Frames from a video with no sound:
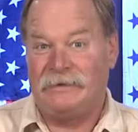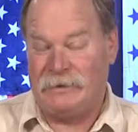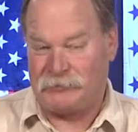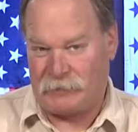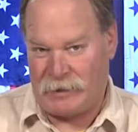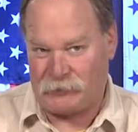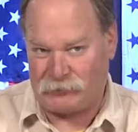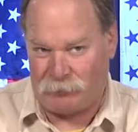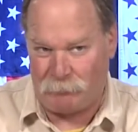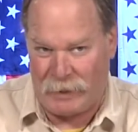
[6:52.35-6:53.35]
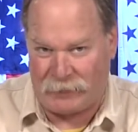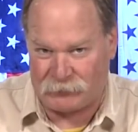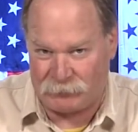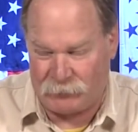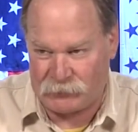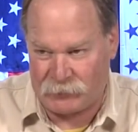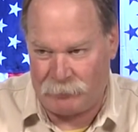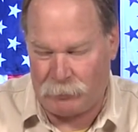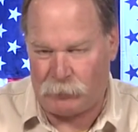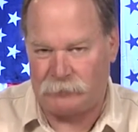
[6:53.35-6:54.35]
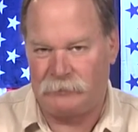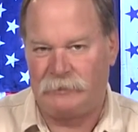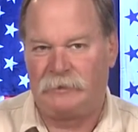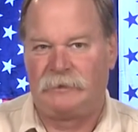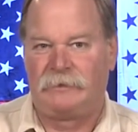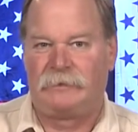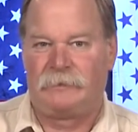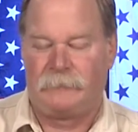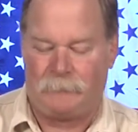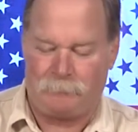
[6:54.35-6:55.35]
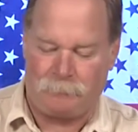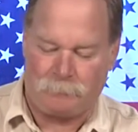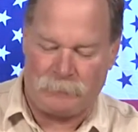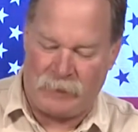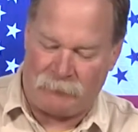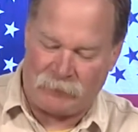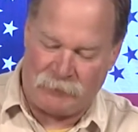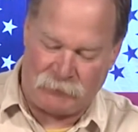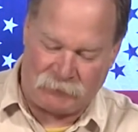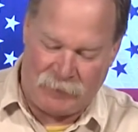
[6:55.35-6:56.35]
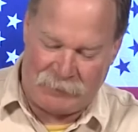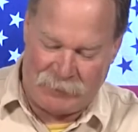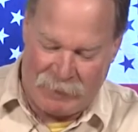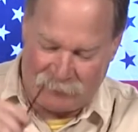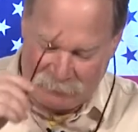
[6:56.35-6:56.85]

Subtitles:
international bankers that are in the same boat. You have to understand that.